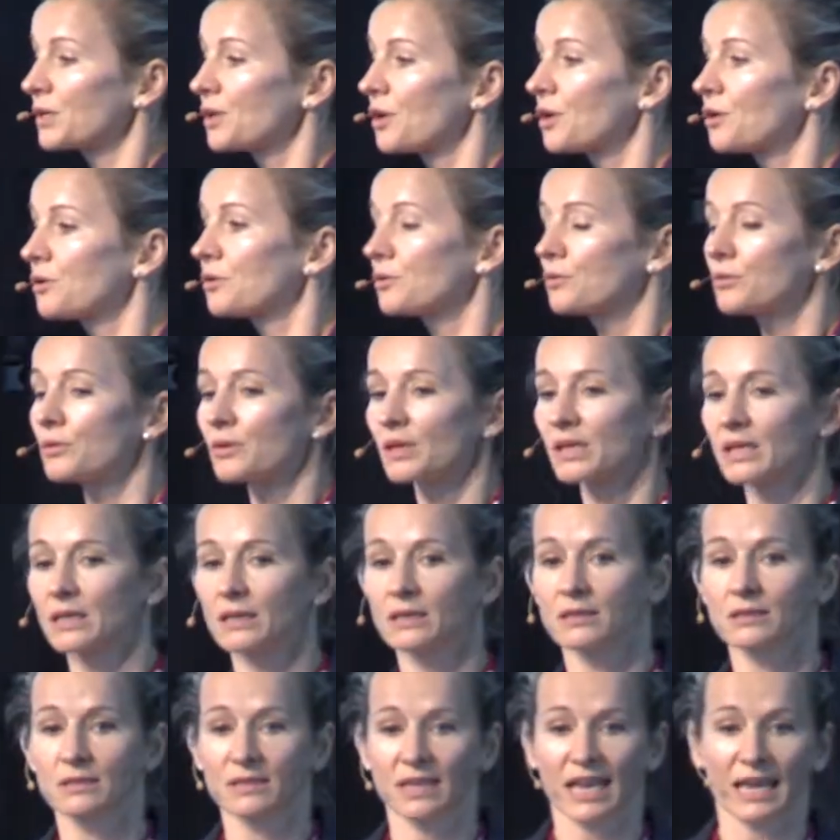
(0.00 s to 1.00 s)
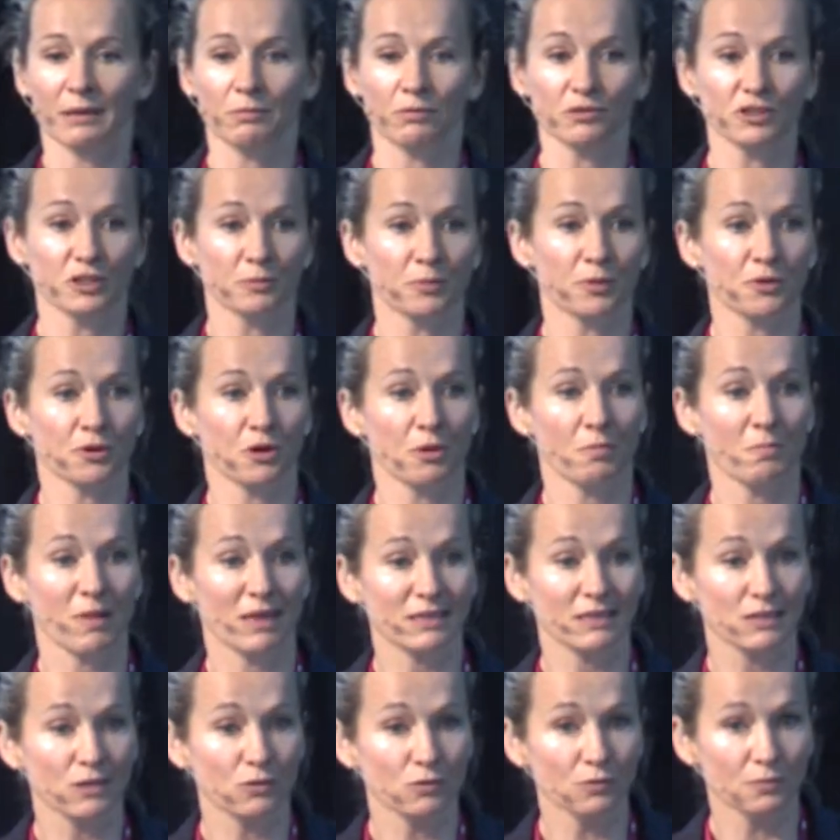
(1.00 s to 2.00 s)
who is able to put on
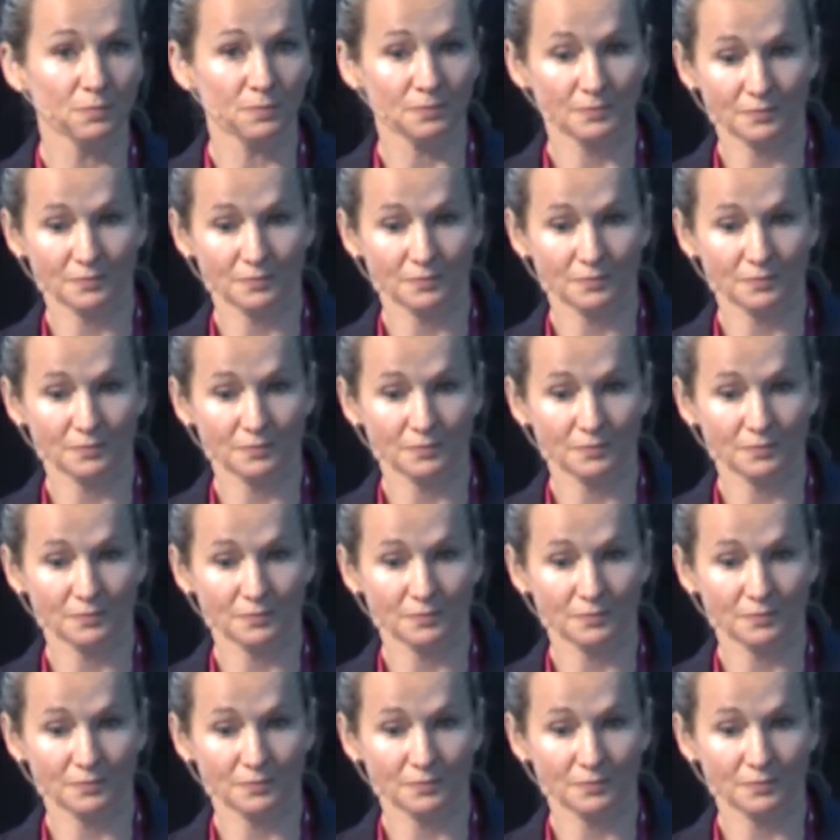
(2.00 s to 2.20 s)
muscle.